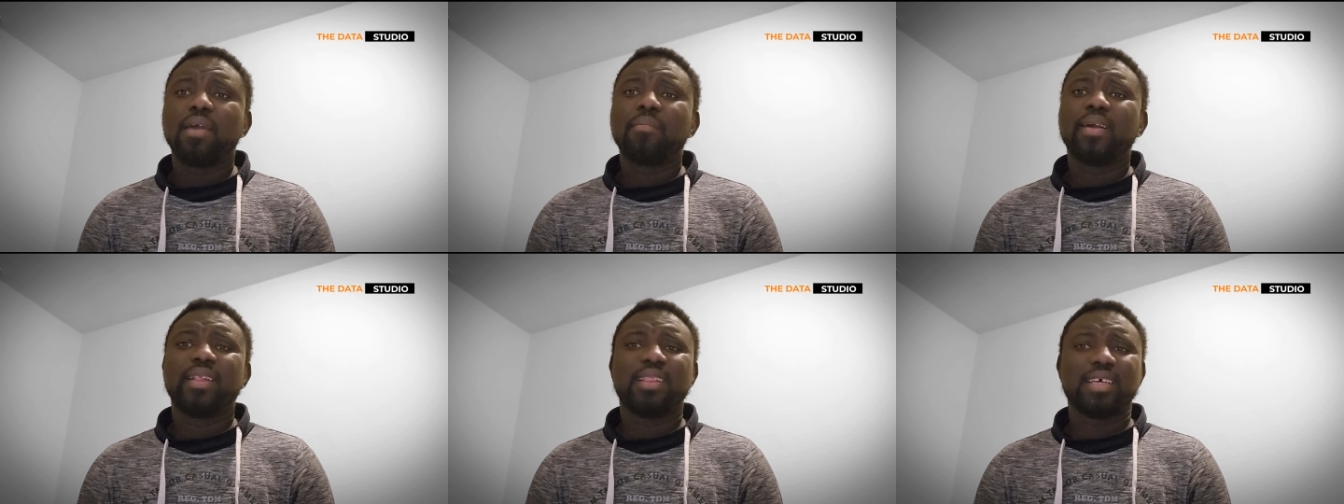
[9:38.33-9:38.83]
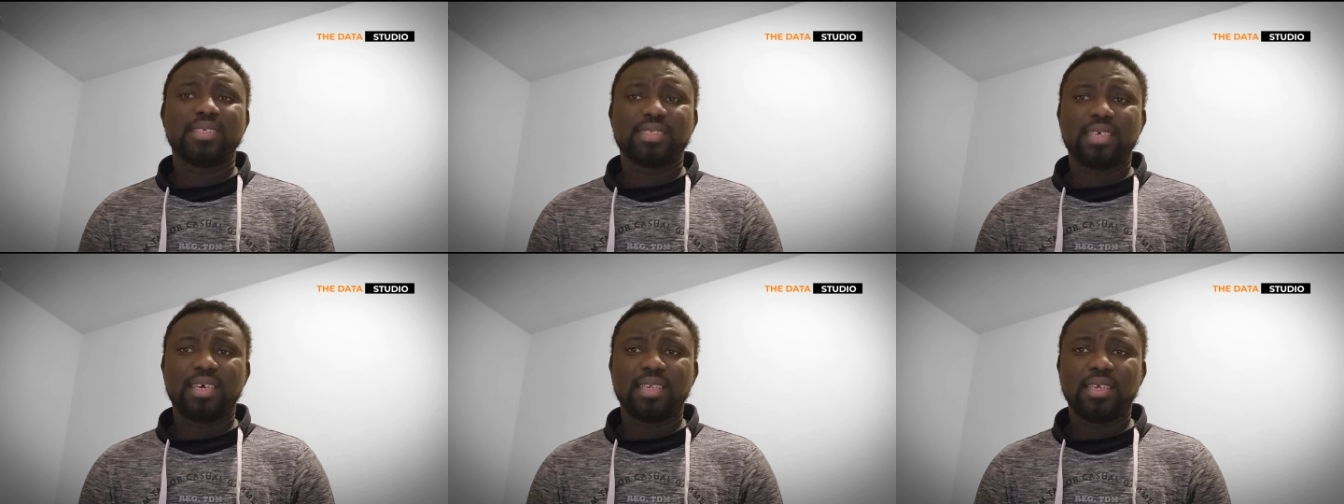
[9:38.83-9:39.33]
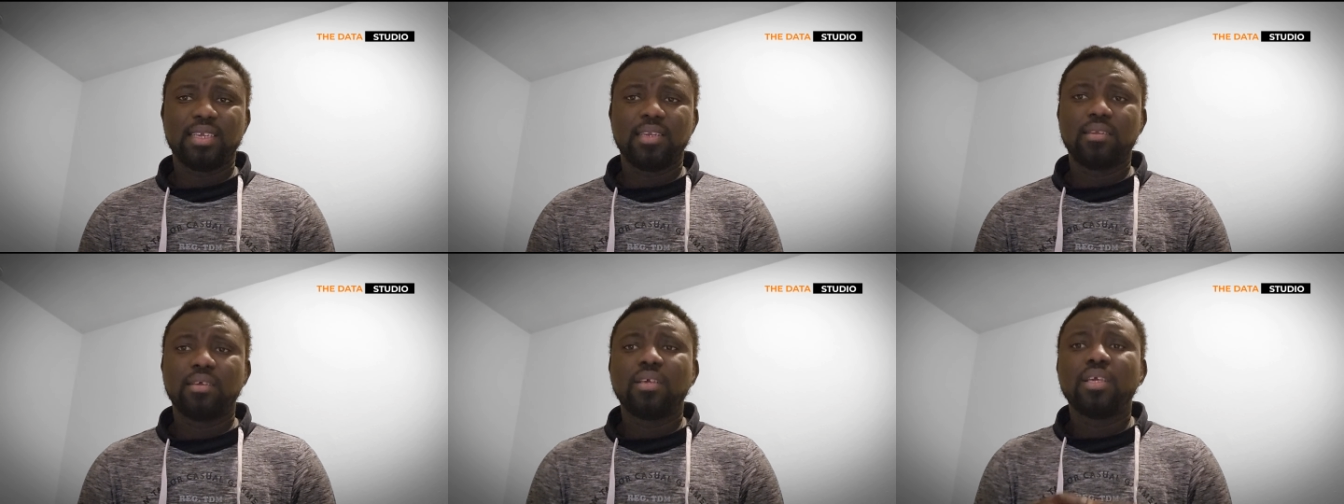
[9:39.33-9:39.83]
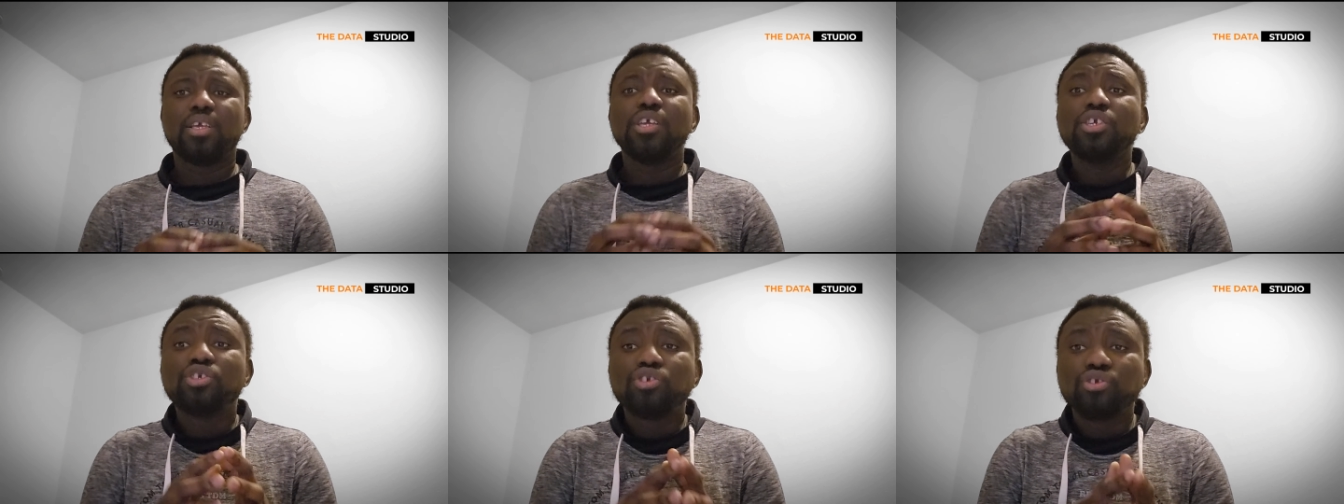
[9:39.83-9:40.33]
understanding
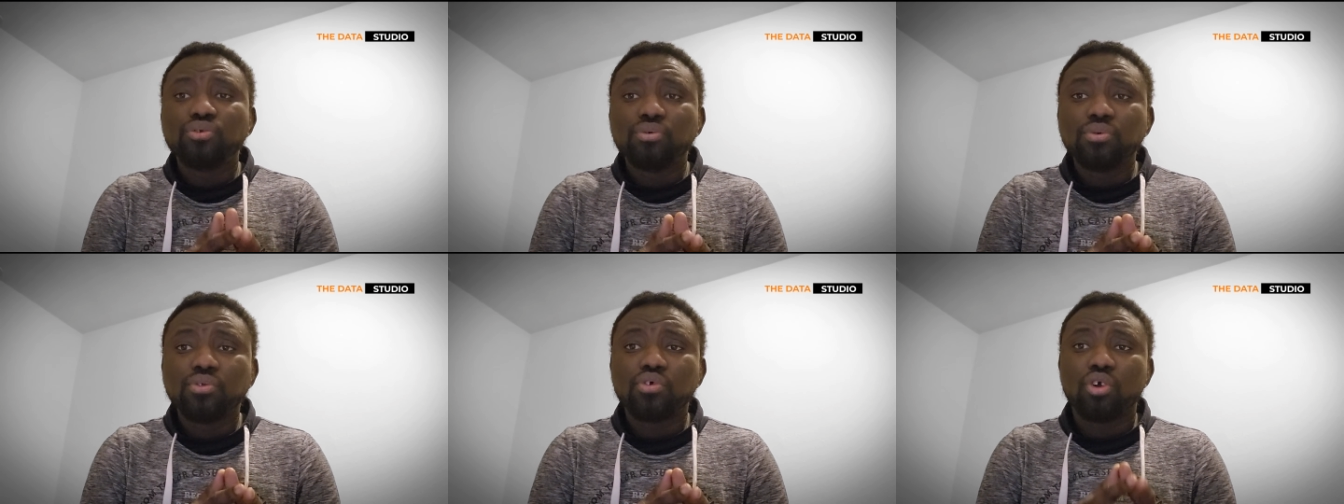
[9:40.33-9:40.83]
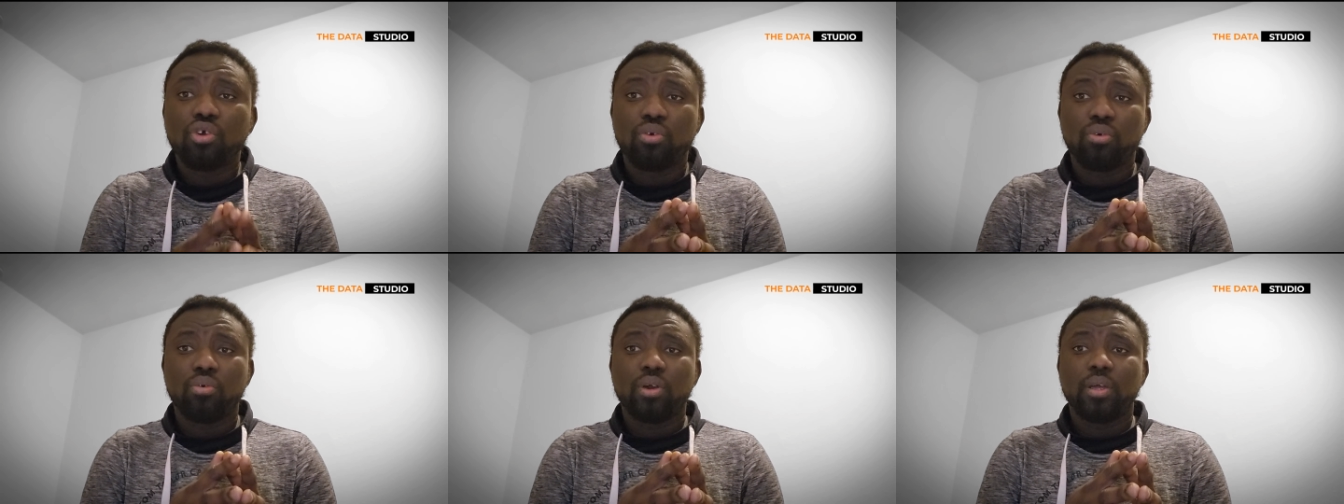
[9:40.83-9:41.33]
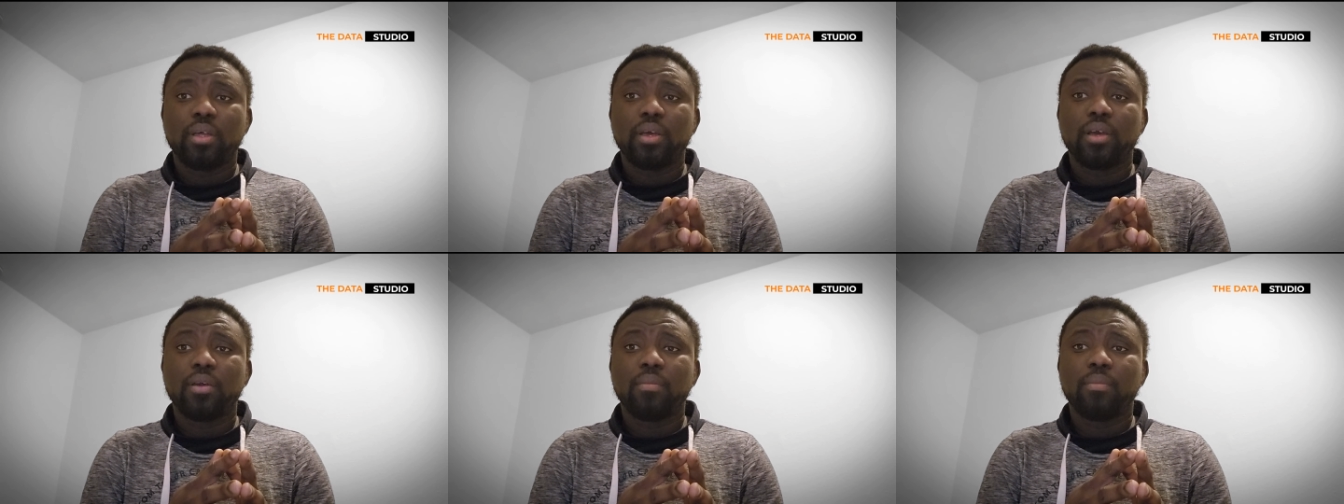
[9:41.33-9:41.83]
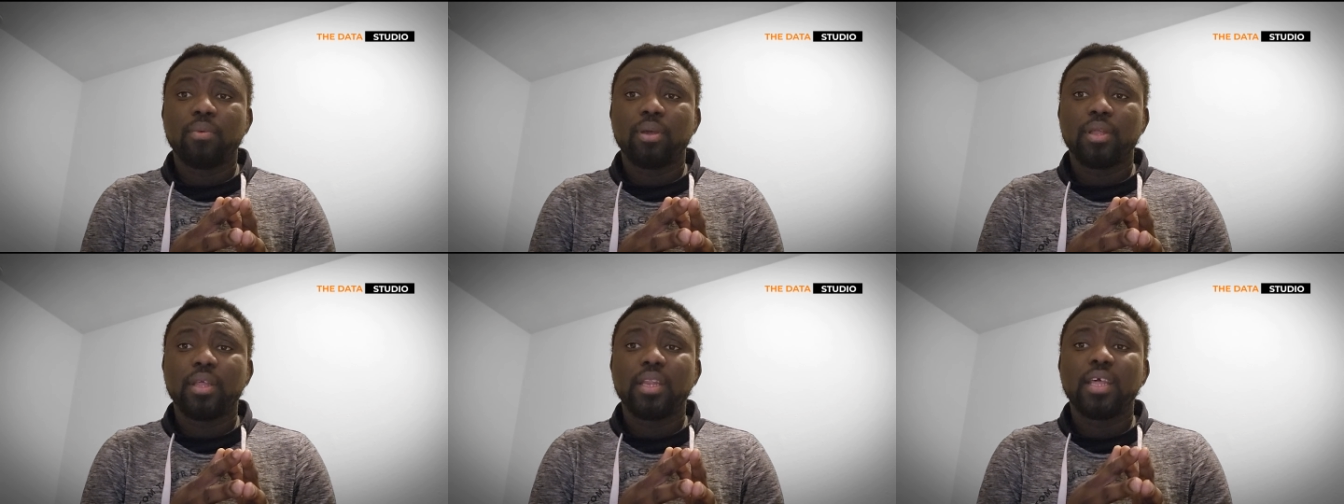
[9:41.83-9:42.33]
issues, or
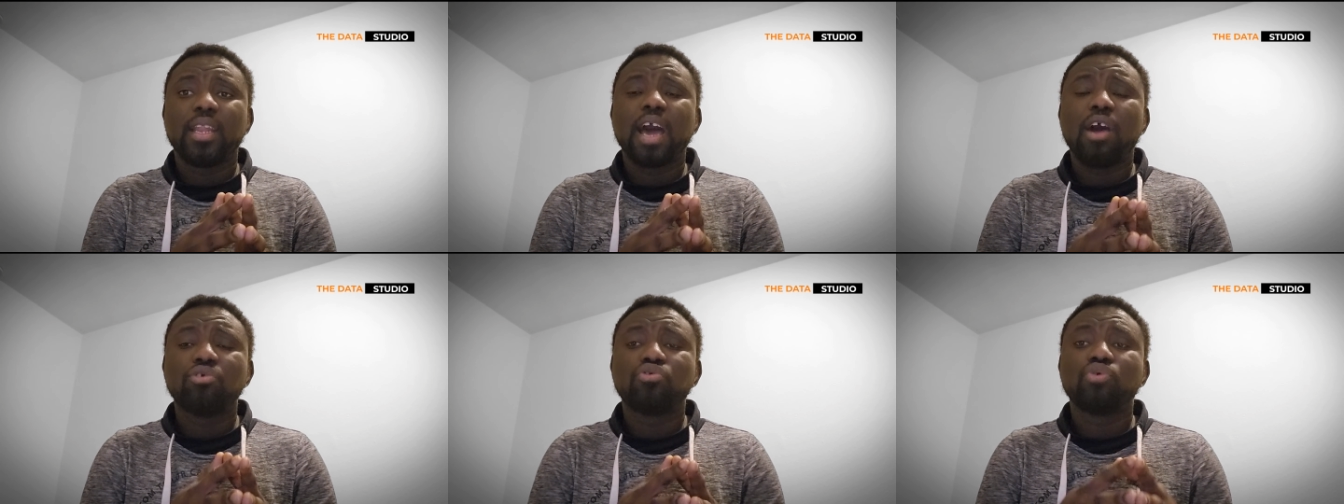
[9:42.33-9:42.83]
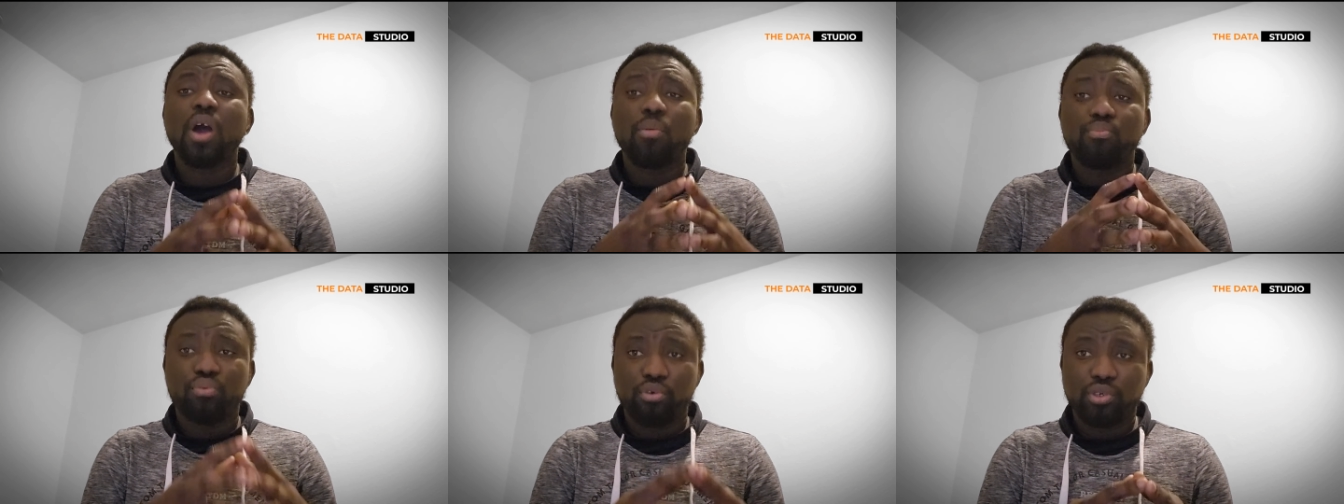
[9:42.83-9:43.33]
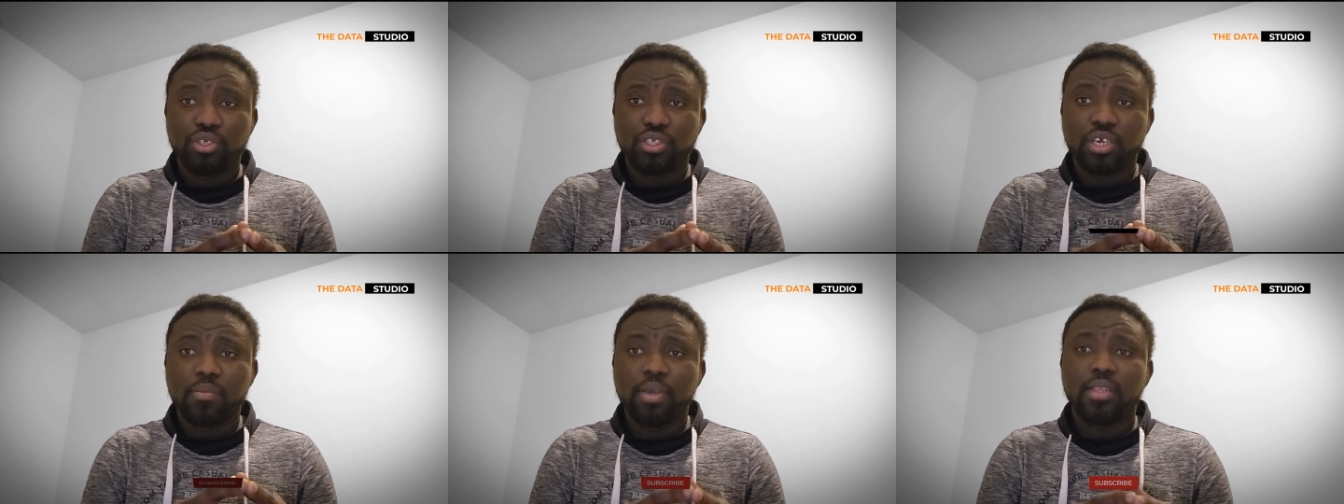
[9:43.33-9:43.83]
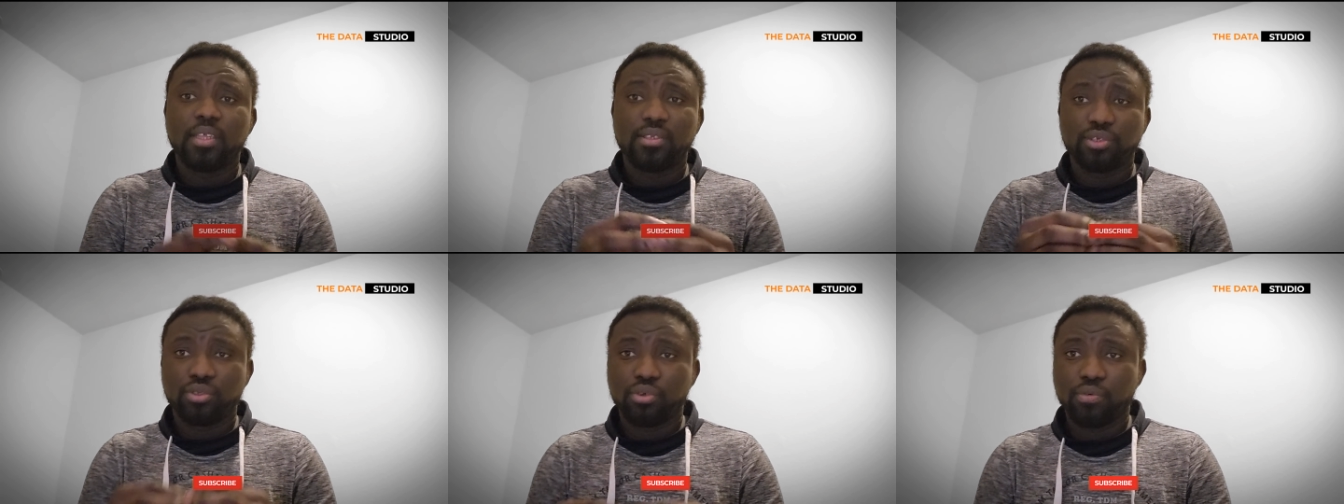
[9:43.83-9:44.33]
and then how to approach them and then
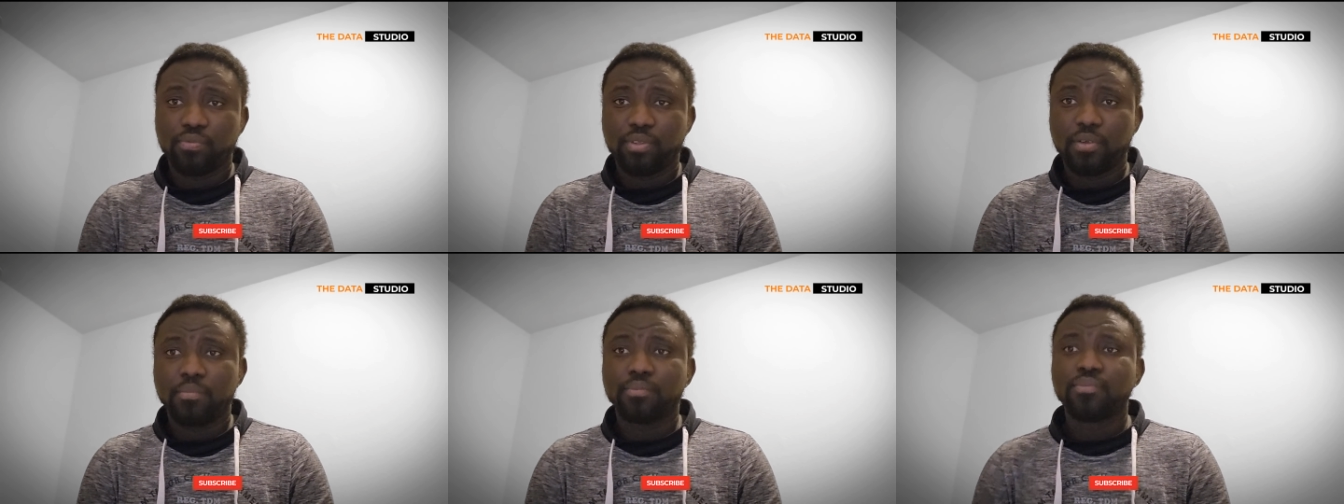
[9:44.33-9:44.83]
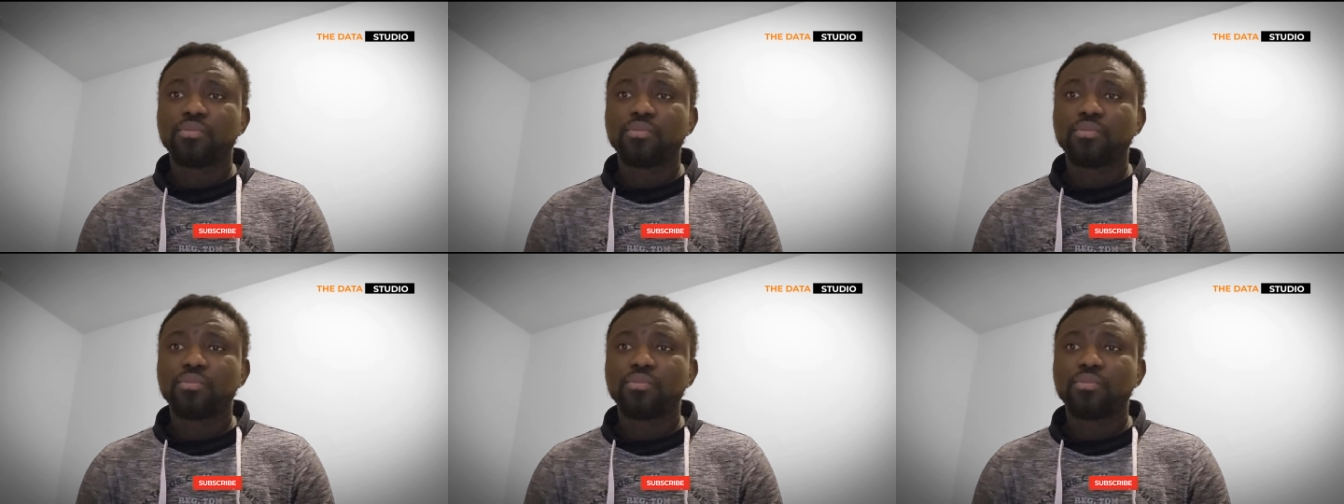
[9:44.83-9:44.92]
solve them.